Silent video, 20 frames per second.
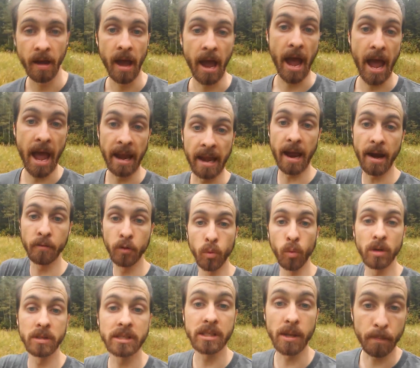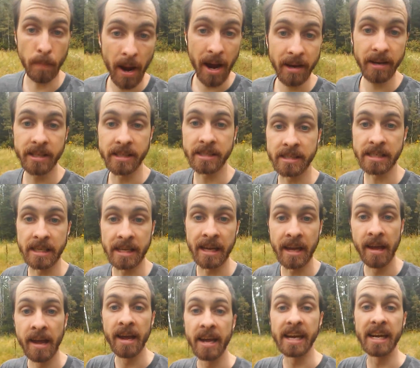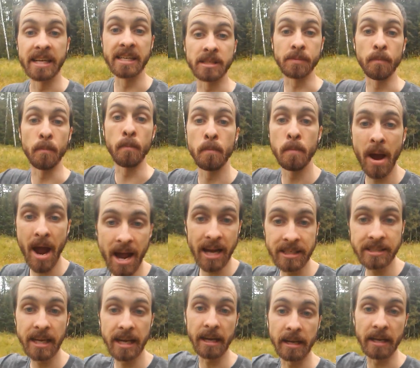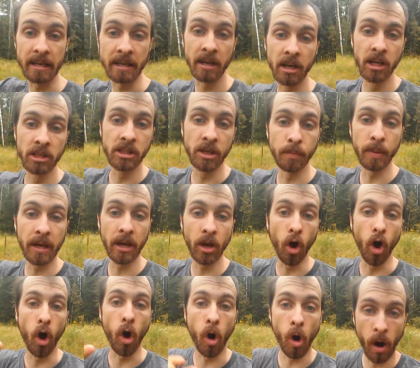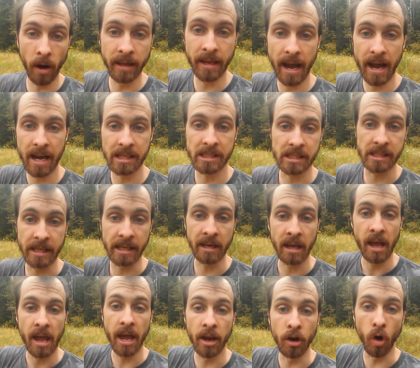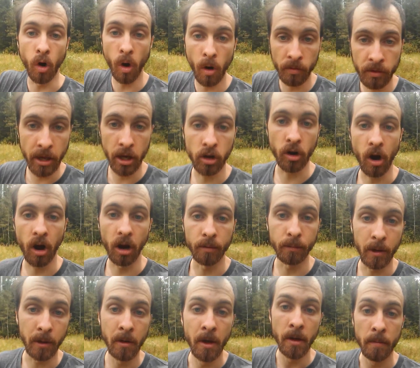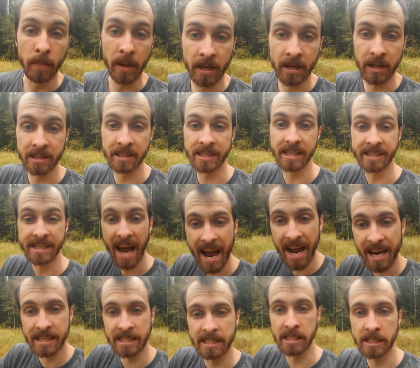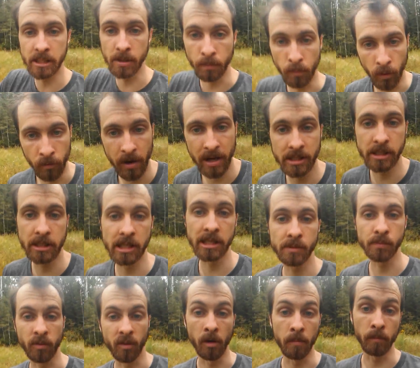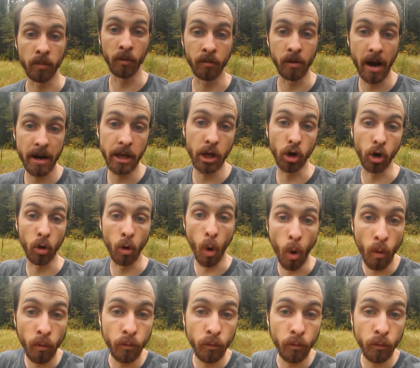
And everyone's dependency is mandated to be on gasoline and on the economy because the tax system prevents us from providing our own